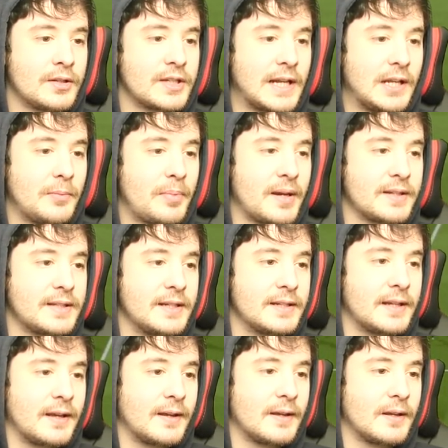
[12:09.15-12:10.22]
Salah
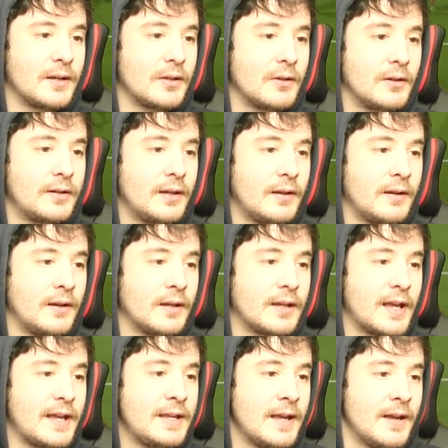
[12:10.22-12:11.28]
passes. Good.
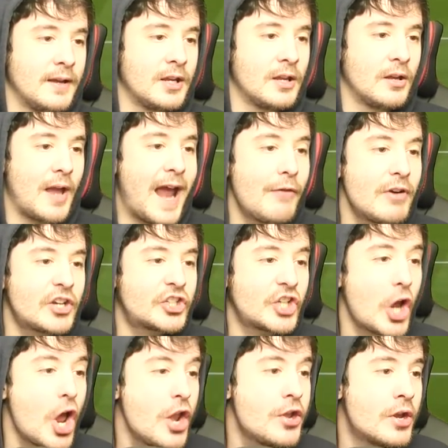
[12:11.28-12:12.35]
Okay.
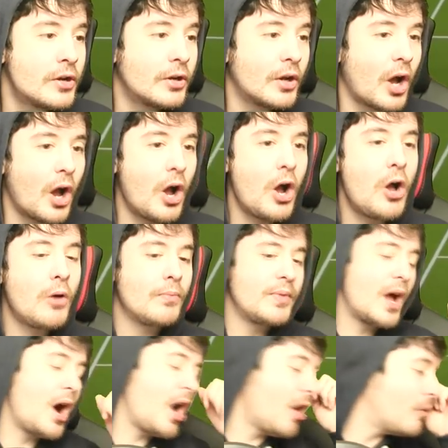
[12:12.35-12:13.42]
Eriksen! Oh,
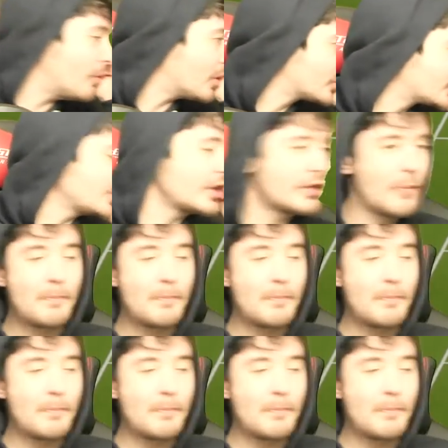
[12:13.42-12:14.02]
no! Should have